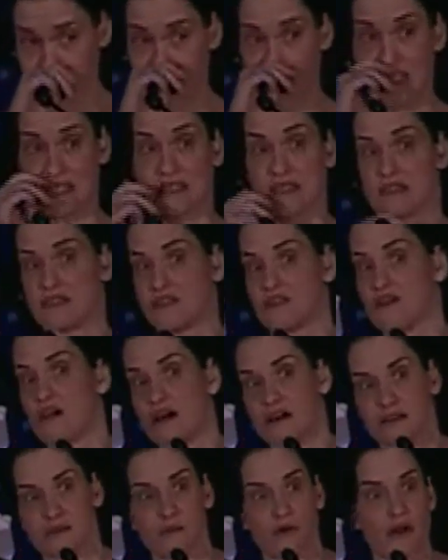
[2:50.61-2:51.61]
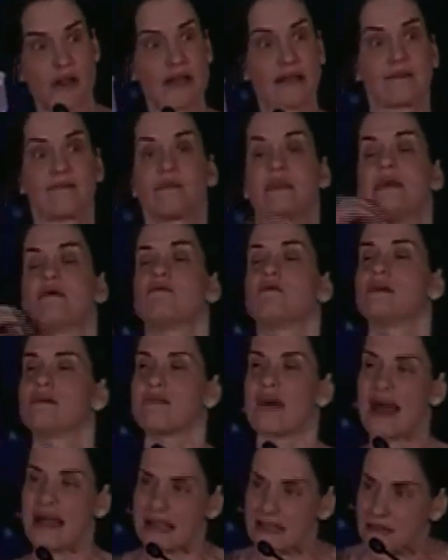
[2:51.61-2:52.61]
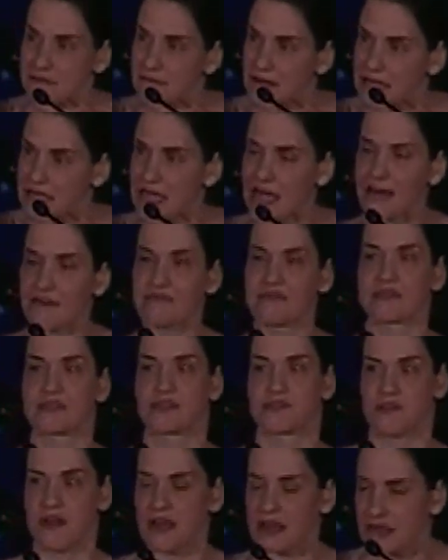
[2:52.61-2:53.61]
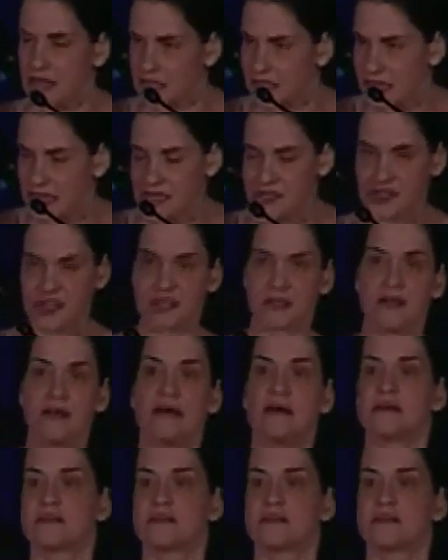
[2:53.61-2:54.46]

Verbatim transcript: at 6 o'clock in the morning, he would have ended my life with strangulation,